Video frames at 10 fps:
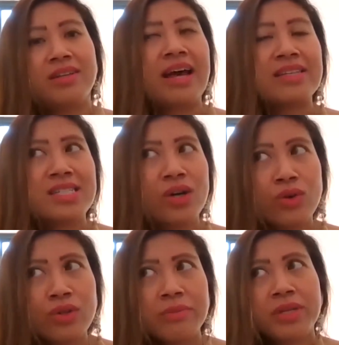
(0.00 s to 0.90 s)
that's the
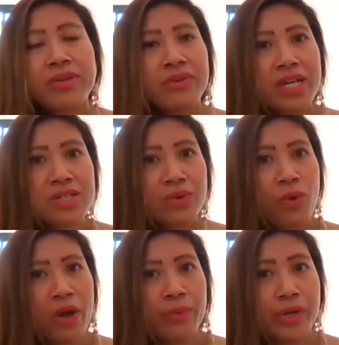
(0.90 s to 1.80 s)
ultimate reason
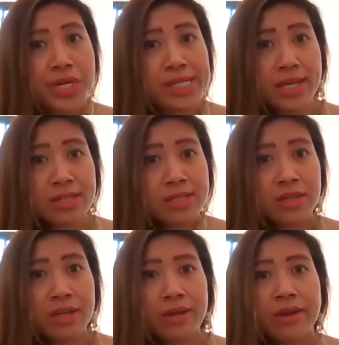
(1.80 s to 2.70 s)
why we
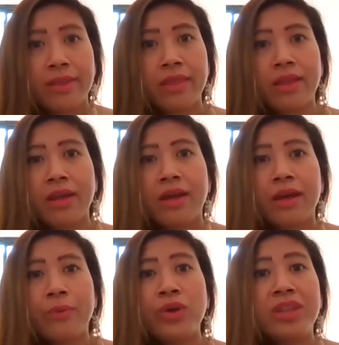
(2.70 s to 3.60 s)
resist
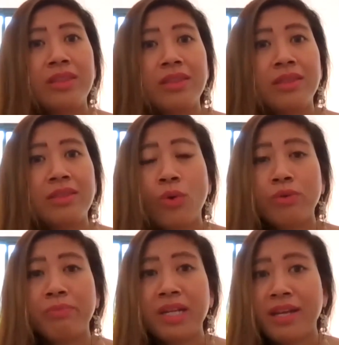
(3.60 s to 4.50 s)
we
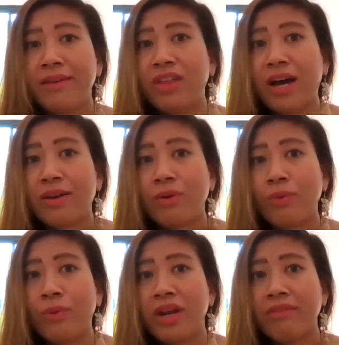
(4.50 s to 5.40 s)
don't believe that
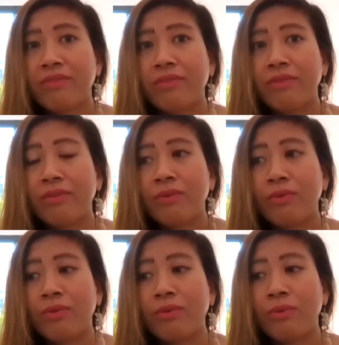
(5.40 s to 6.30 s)
whenever
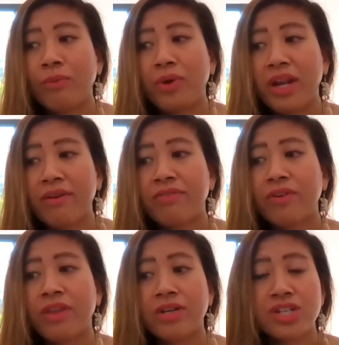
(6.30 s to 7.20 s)

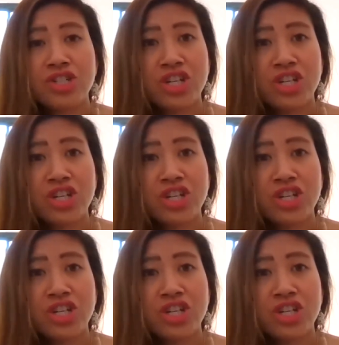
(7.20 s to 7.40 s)
whenever there's a